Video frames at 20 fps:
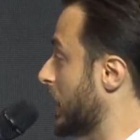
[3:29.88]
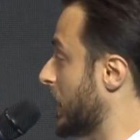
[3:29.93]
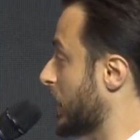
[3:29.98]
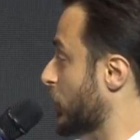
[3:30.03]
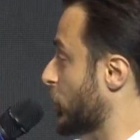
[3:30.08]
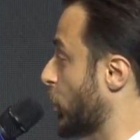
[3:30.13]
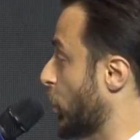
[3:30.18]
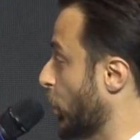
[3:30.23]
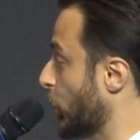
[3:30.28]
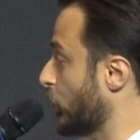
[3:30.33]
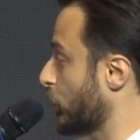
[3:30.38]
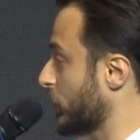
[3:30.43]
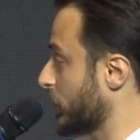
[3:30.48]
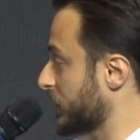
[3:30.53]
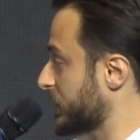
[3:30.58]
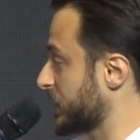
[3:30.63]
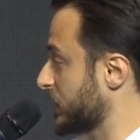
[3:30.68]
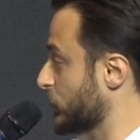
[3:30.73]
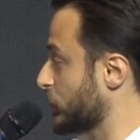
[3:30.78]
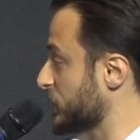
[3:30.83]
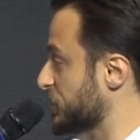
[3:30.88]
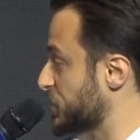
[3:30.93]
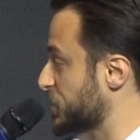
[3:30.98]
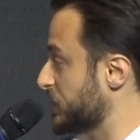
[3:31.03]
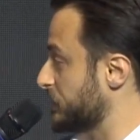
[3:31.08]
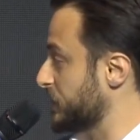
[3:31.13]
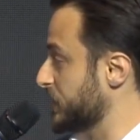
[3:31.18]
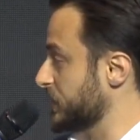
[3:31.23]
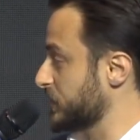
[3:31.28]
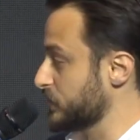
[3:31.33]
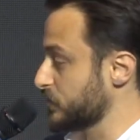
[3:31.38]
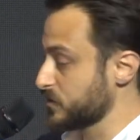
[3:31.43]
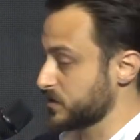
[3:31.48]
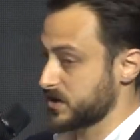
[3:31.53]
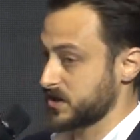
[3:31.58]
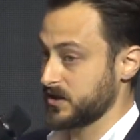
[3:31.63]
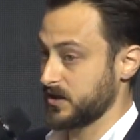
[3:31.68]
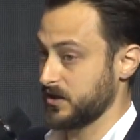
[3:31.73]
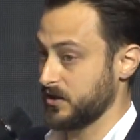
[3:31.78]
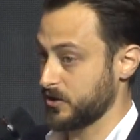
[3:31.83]
co-working with
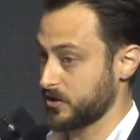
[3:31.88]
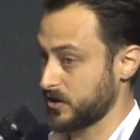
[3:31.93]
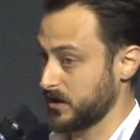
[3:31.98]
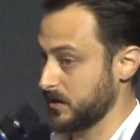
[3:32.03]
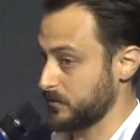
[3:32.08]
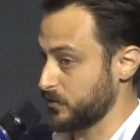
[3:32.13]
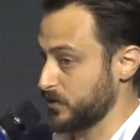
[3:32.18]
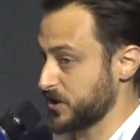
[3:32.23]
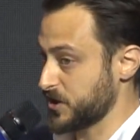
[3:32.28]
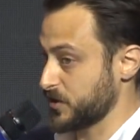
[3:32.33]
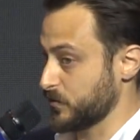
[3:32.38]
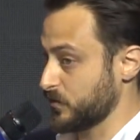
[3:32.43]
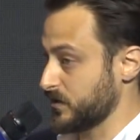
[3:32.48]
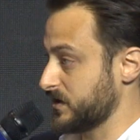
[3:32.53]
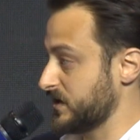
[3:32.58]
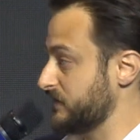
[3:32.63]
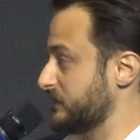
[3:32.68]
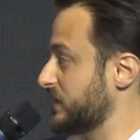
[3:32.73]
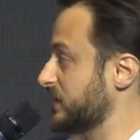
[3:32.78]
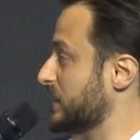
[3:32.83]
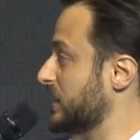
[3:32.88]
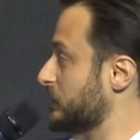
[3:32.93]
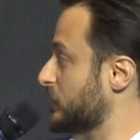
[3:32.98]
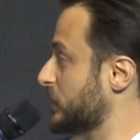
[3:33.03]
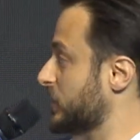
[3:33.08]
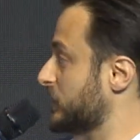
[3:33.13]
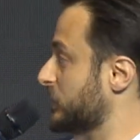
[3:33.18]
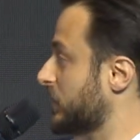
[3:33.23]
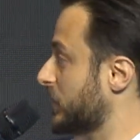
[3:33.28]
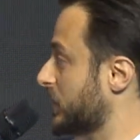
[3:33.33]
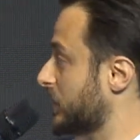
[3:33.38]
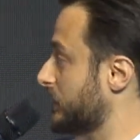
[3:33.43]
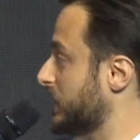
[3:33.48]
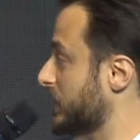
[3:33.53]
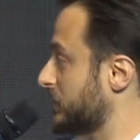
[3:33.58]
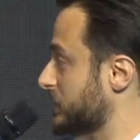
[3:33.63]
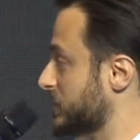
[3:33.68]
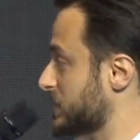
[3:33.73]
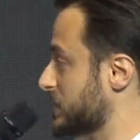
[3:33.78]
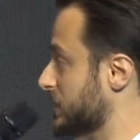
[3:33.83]
GPUs in our collaboration with NVIDIA. I'm going to talk
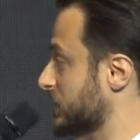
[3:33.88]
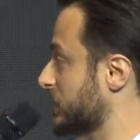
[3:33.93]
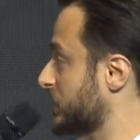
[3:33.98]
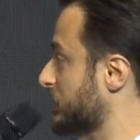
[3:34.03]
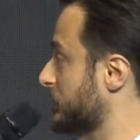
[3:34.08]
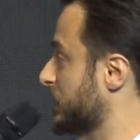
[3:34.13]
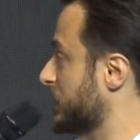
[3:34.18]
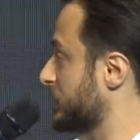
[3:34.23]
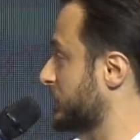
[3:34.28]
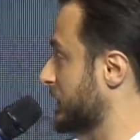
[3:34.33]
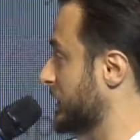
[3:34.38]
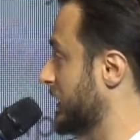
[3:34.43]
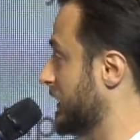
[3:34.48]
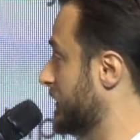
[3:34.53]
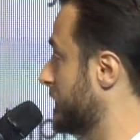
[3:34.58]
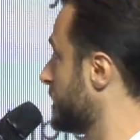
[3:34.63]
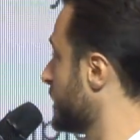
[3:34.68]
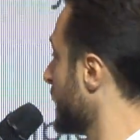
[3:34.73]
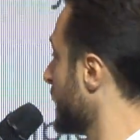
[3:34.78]
about this a little bit today.